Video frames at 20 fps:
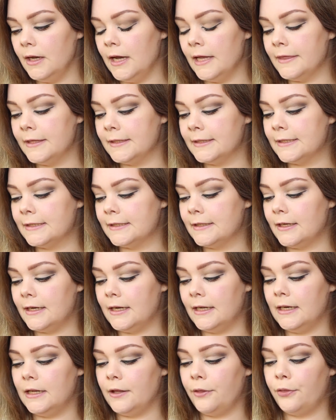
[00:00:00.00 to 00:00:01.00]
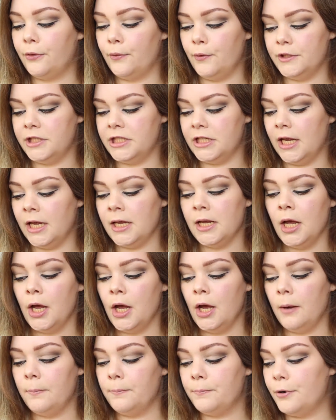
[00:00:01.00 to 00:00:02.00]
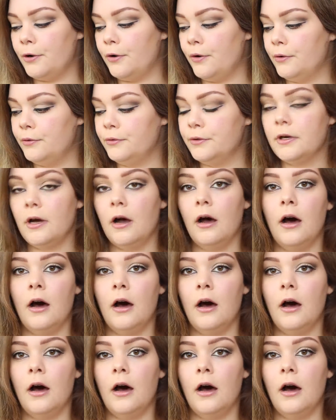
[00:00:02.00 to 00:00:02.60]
And this is in the color 30 Prune